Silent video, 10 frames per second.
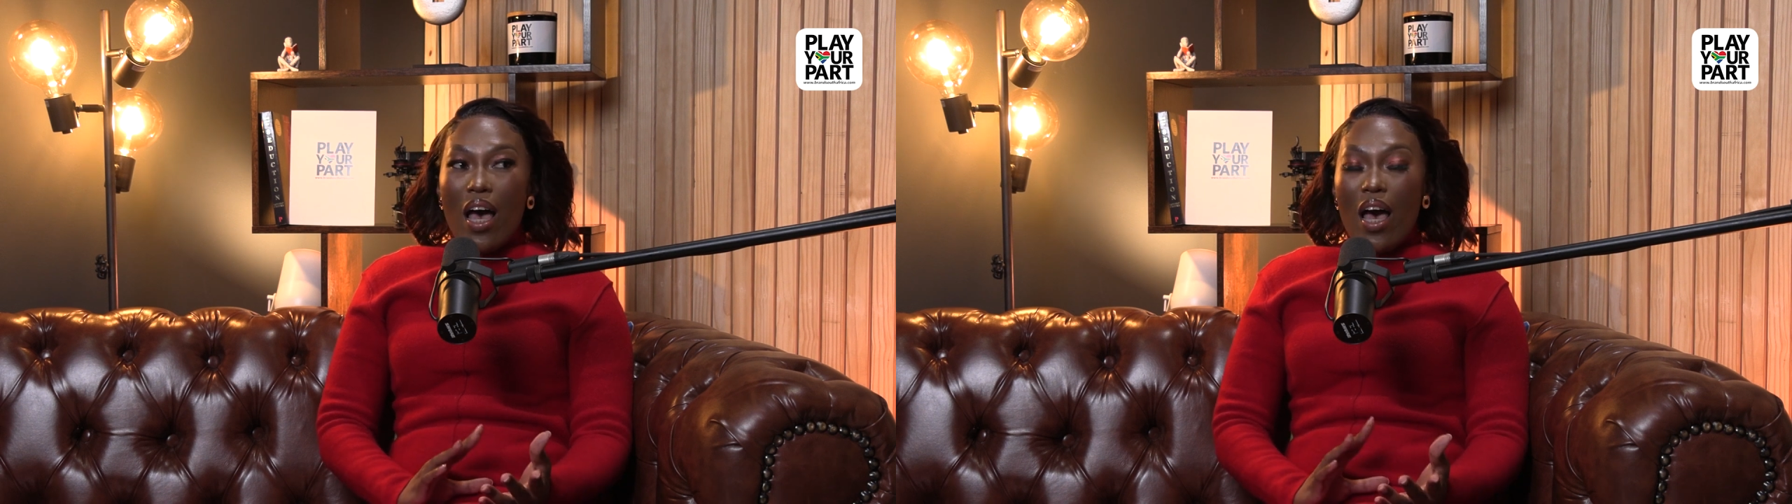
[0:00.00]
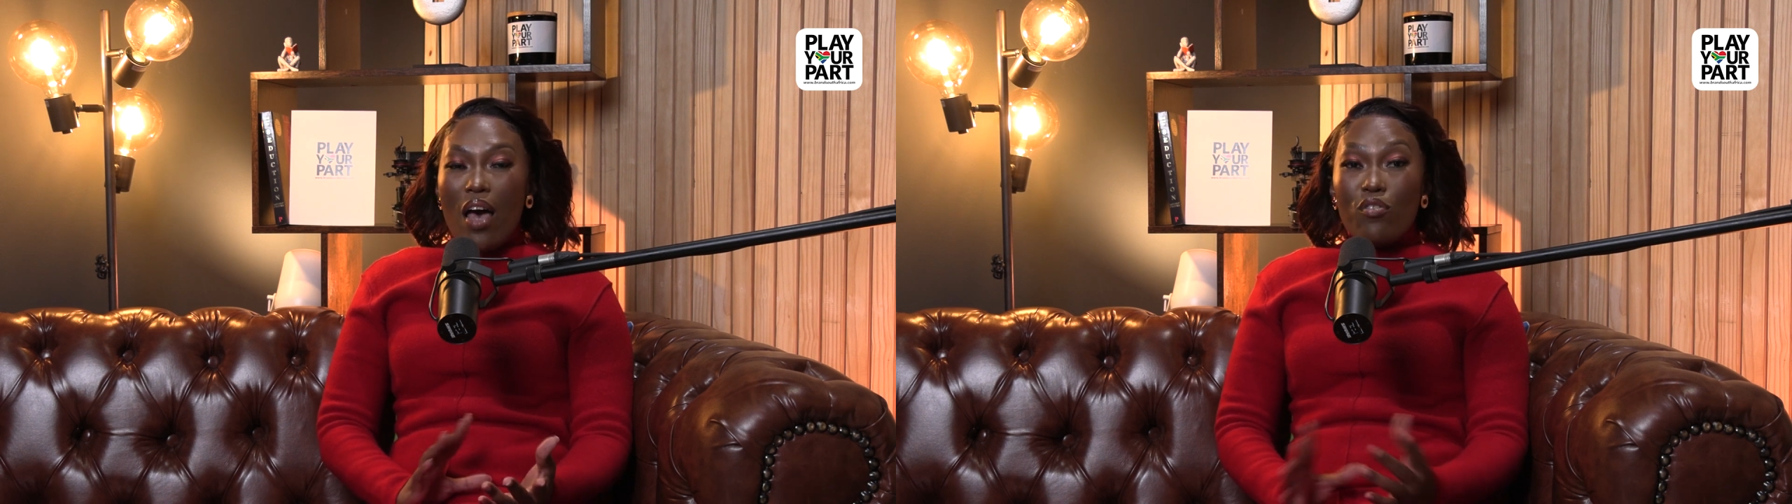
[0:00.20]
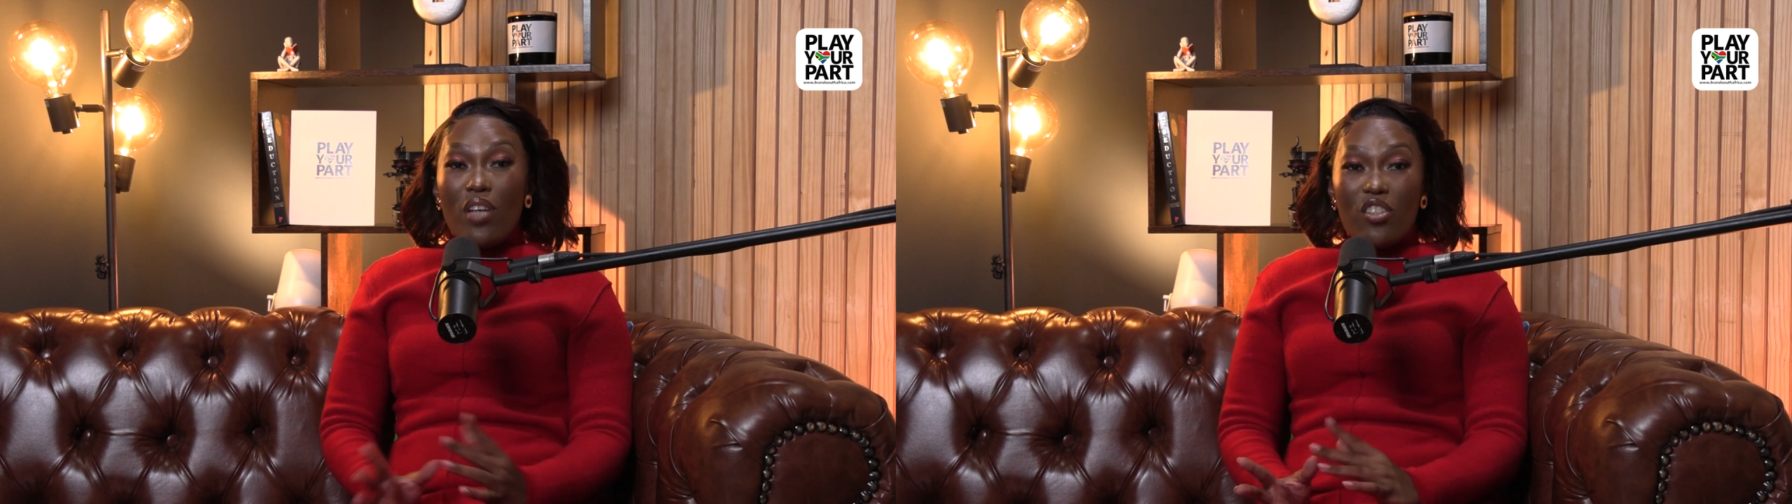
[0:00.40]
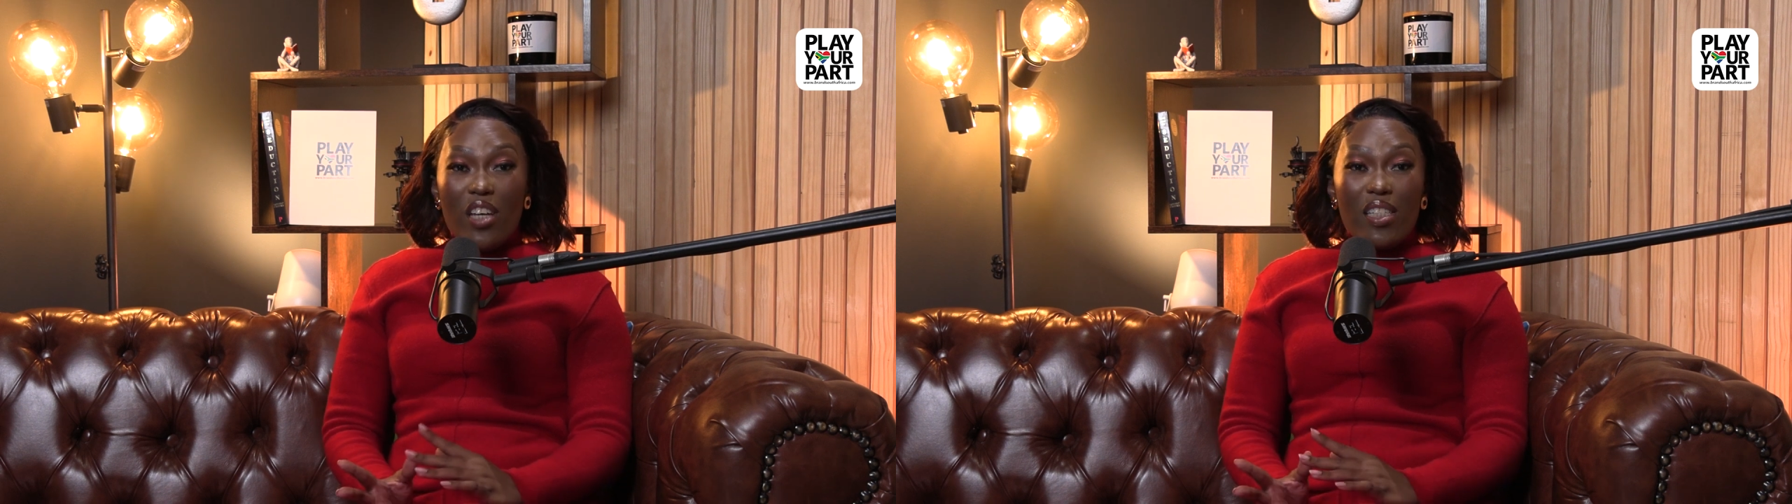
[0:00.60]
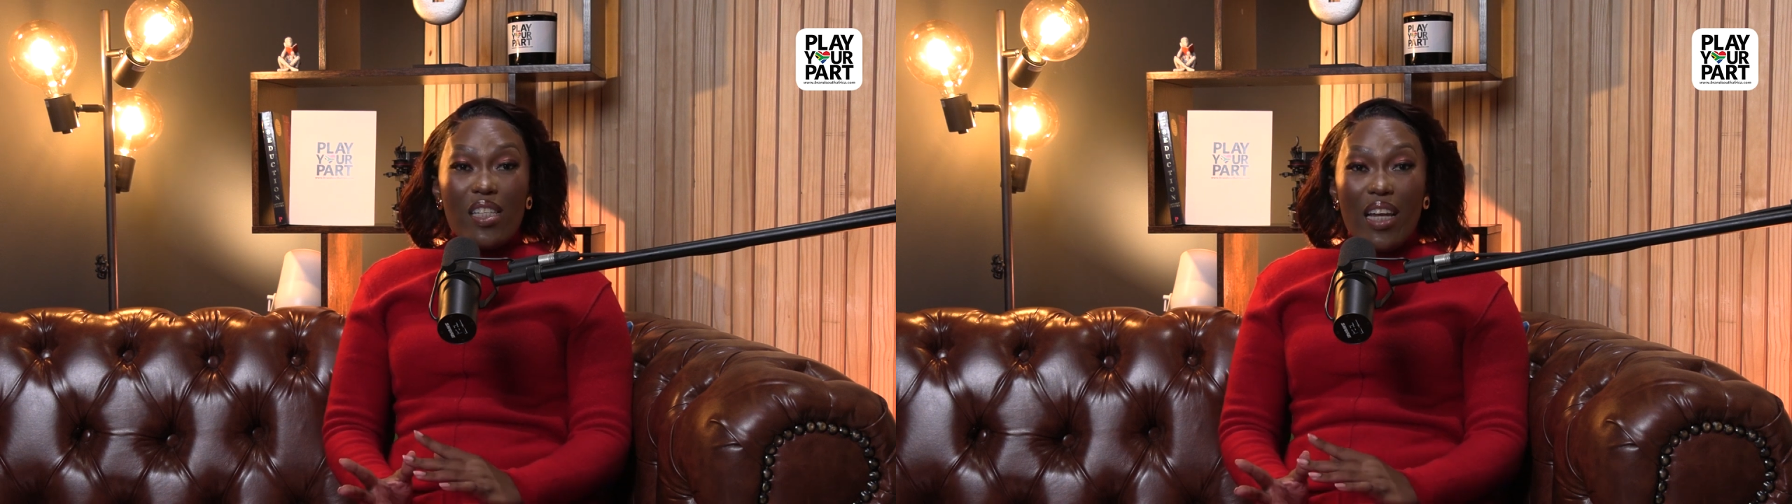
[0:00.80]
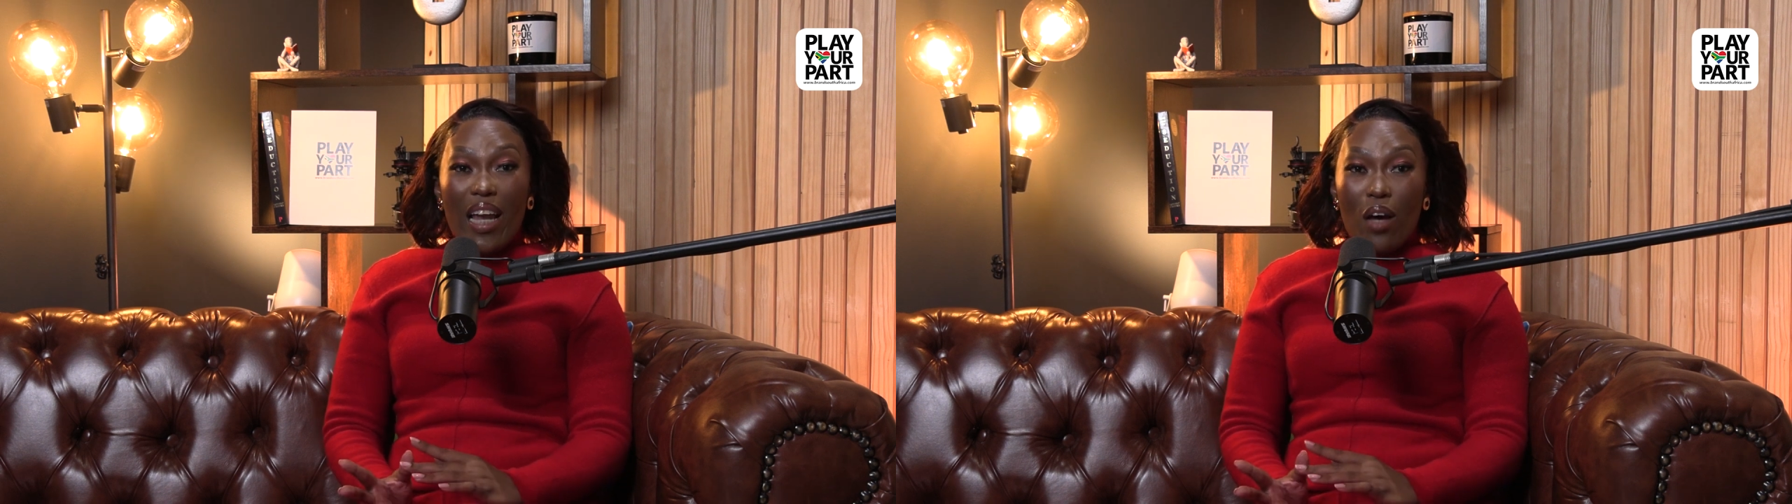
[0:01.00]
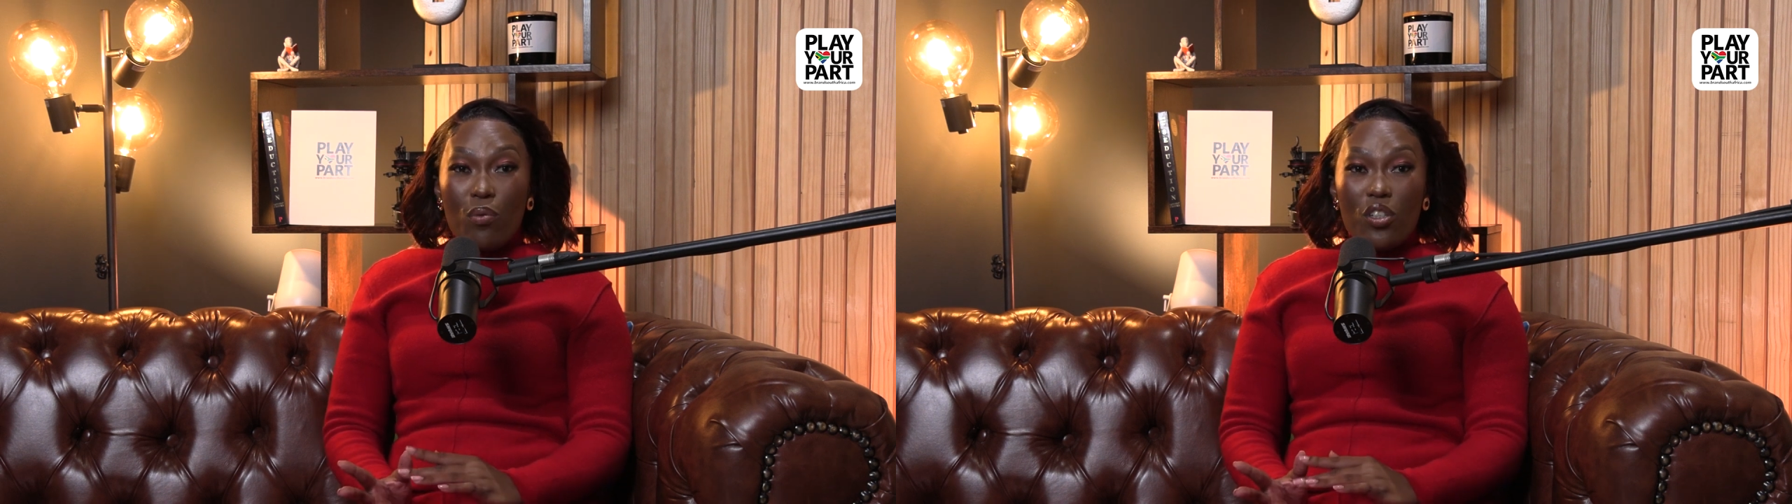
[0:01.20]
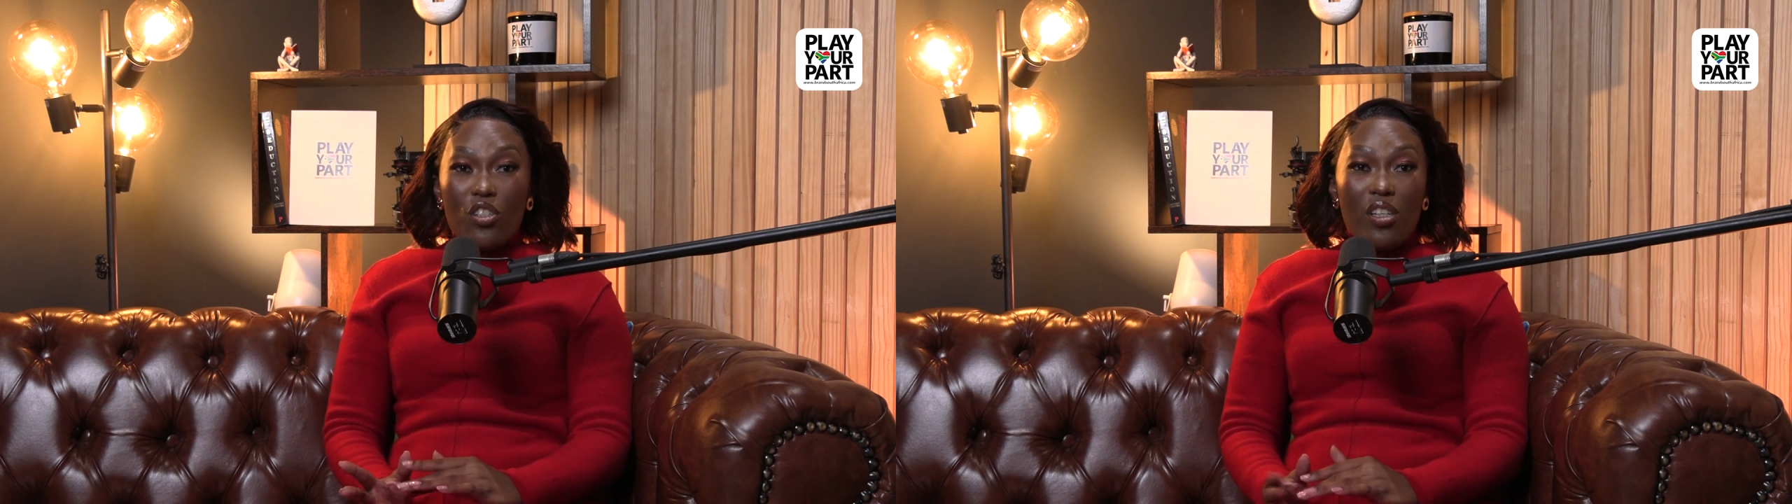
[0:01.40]
I have to adjust in the
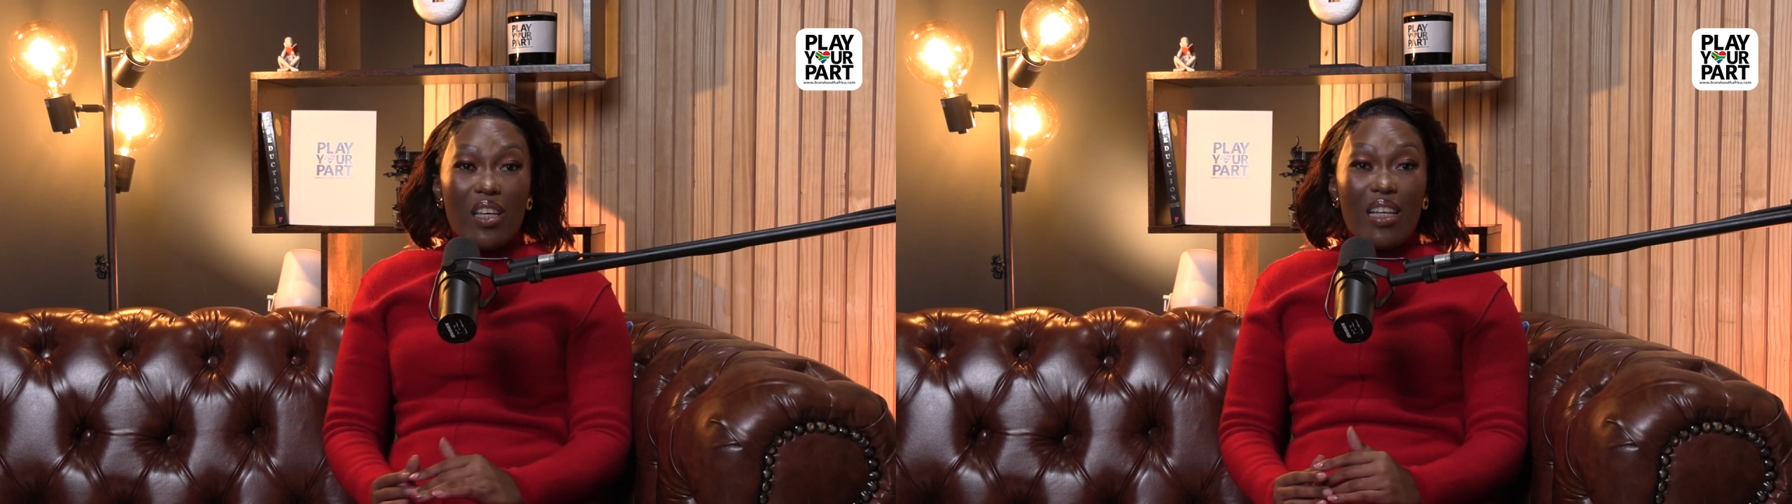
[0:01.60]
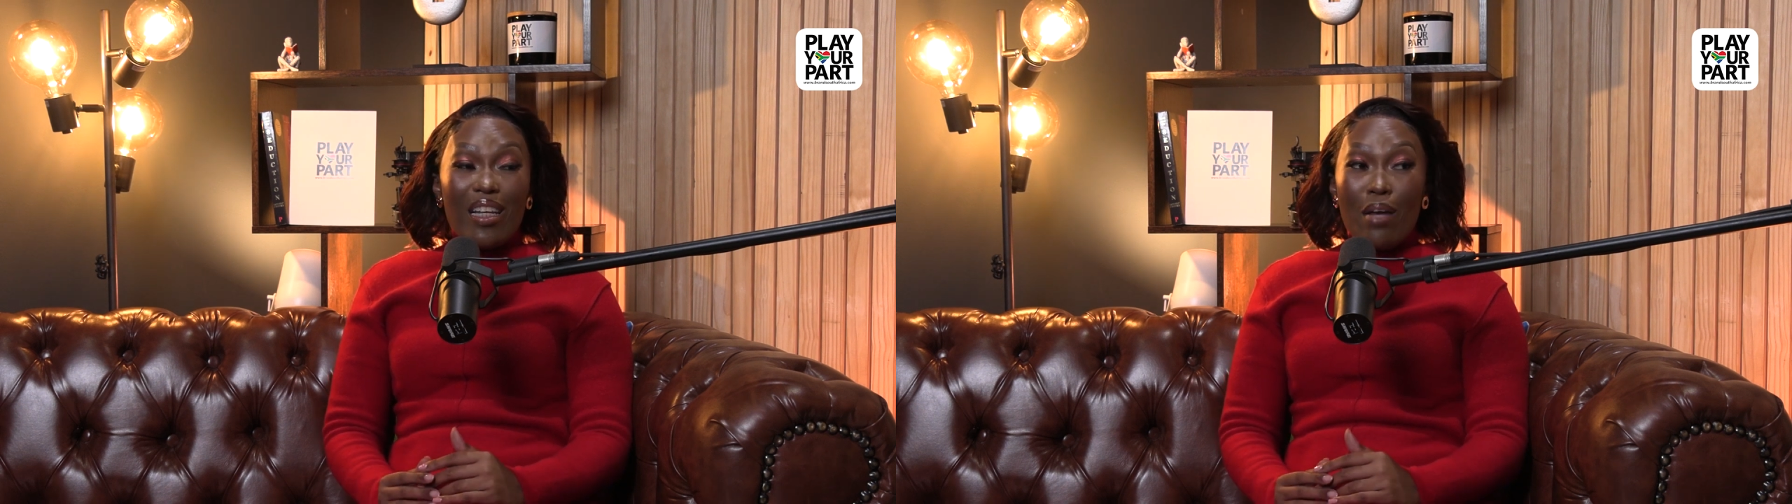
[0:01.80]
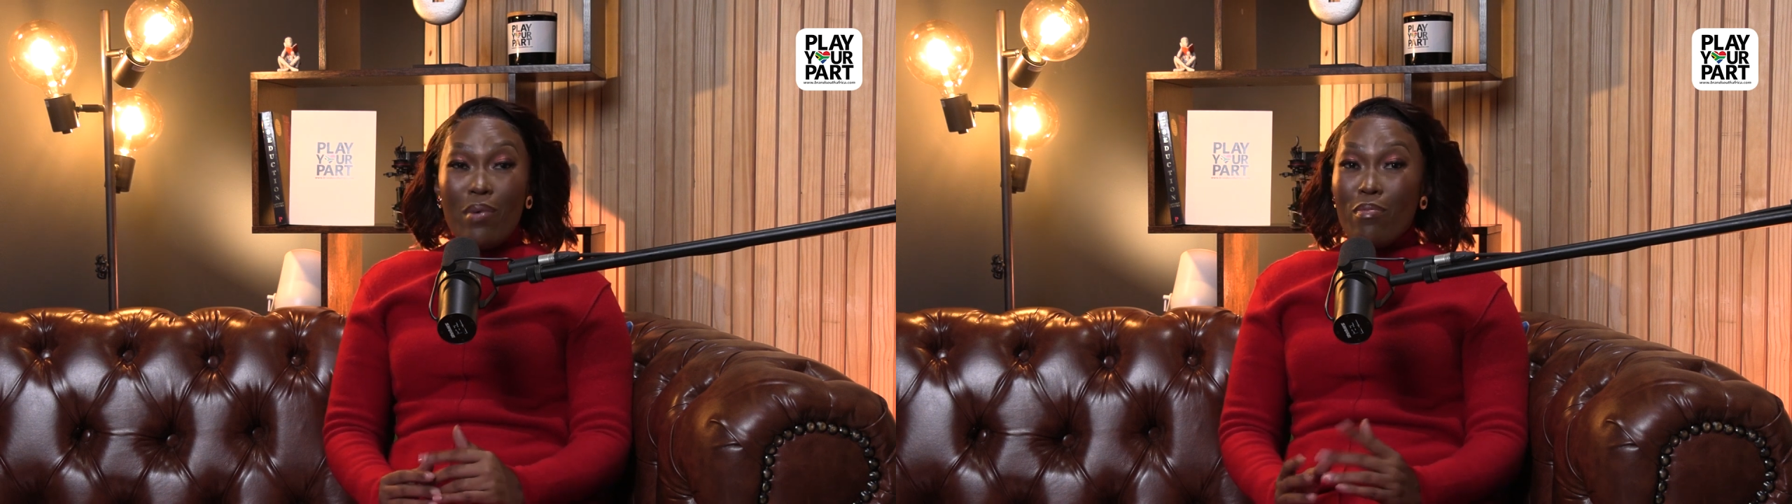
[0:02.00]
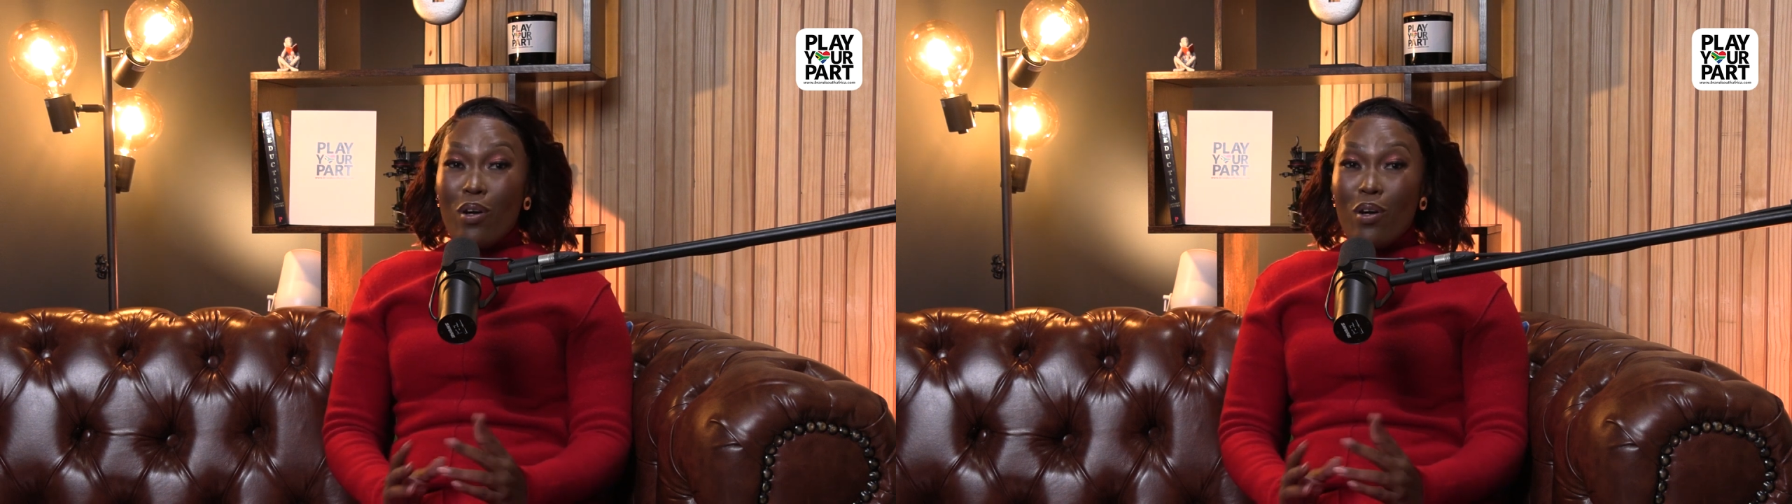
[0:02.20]
language. I